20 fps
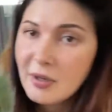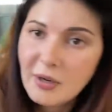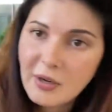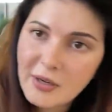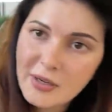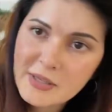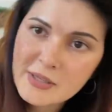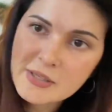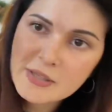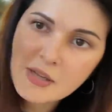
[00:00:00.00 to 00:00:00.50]

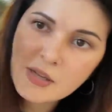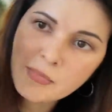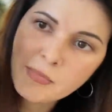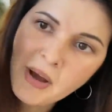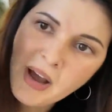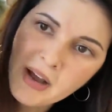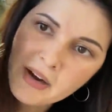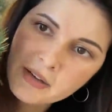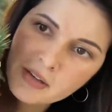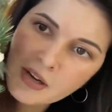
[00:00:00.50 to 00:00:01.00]
It's not
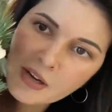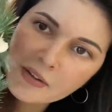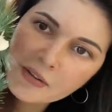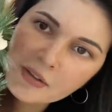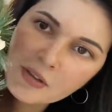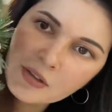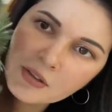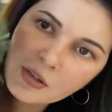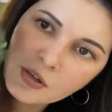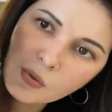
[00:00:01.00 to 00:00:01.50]
bad. I
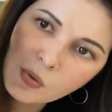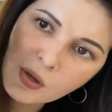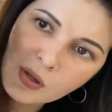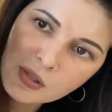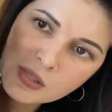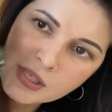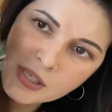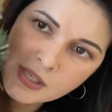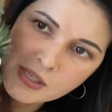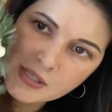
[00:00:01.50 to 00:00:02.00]
think the
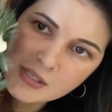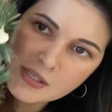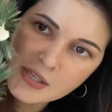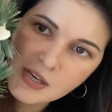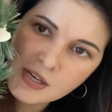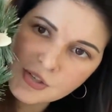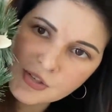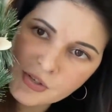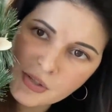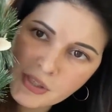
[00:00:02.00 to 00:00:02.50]
quality is
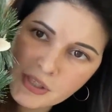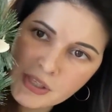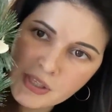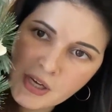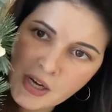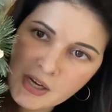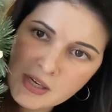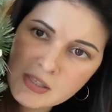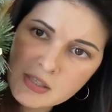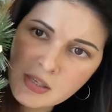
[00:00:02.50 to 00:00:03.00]
actually
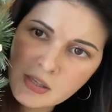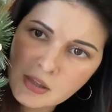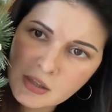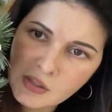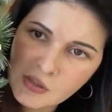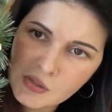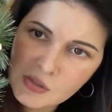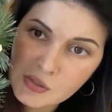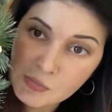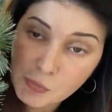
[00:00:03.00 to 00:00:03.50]
nice. It
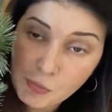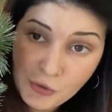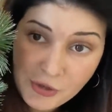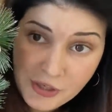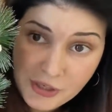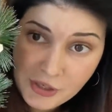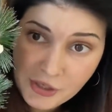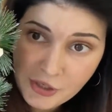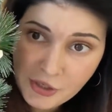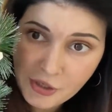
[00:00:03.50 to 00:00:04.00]
looks
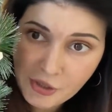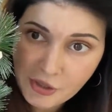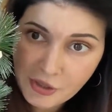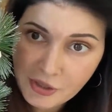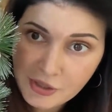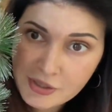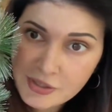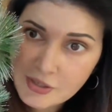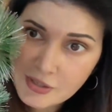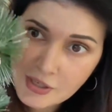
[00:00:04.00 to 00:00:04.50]
pretty
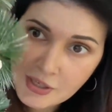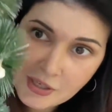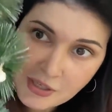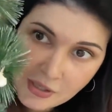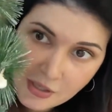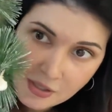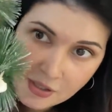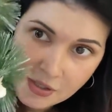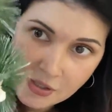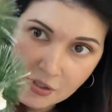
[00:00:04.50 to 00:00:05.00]
good.
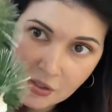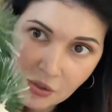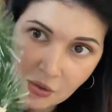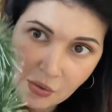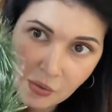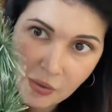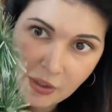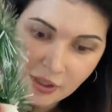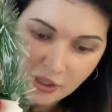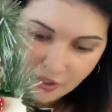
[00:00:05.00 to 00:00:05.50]
So
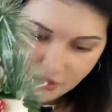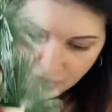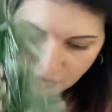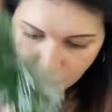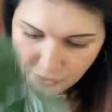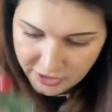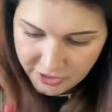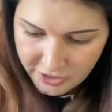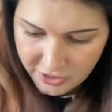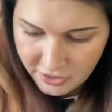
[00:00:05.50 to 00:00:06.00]
here
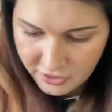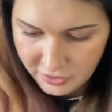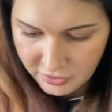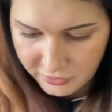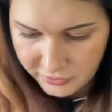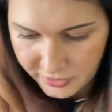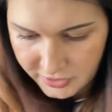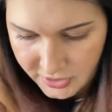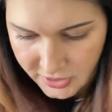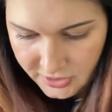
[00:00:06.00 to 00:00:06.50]
we go,
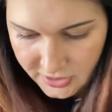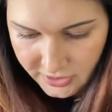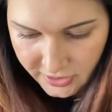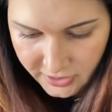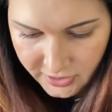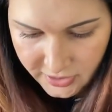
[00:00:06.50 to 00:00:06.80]
this is